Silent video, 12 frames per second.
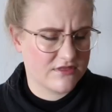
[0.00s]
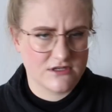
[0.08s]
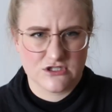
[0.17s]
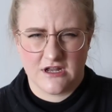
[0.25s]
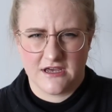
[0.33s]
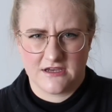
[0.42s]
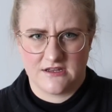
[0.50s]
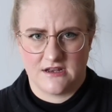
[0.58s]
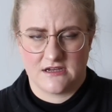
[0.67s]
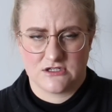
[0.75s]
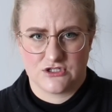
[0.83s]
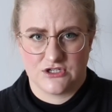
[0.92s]
the July
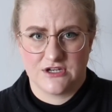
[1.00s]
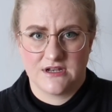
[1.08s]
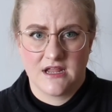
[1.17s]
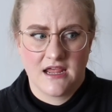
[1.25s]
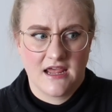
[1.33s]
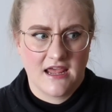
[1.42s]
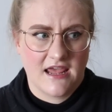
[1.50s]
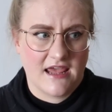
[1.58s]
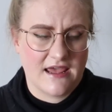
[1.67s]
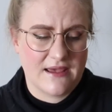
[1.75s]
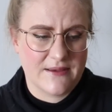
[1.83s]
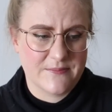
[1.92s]
collection.
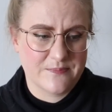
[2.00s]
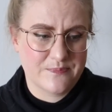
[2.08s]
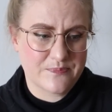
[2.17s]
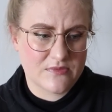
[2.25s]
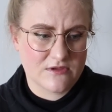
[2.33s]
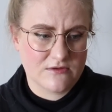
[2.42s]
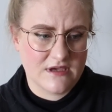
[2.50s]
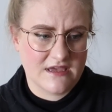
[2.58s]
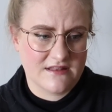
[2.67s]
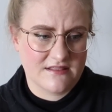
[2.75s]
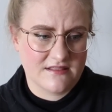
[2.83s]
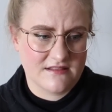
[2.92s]
And
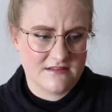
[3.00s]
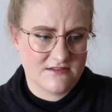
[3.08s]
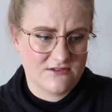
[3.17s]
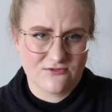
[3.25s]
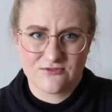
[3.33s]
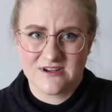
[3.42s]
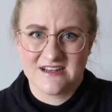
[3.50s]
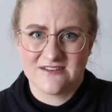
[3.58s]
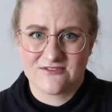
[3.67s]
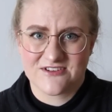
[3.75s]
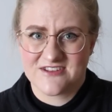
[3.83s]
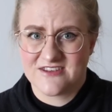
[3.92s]
you really
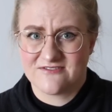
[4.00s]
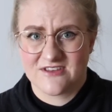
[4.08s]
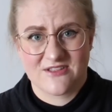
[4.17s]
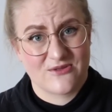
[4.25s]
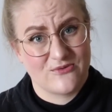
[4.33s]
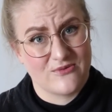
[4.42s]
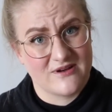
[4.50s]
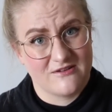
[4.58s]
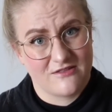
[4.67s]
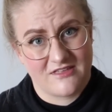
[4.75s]
received that so well.